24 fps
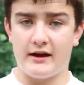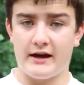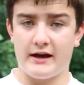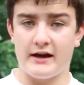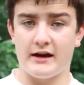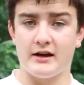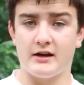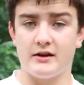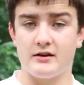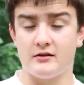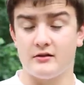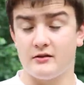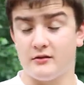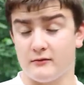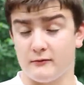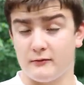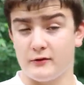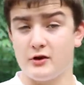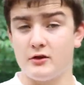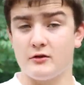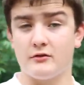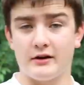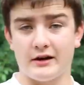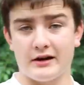ad, a
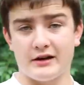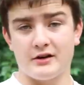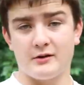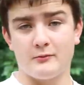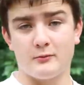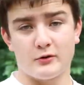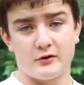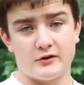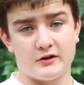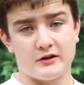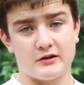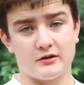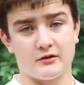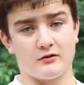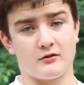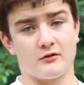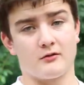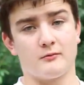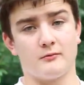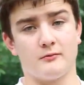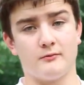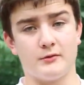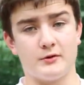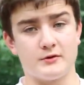video ad in particular,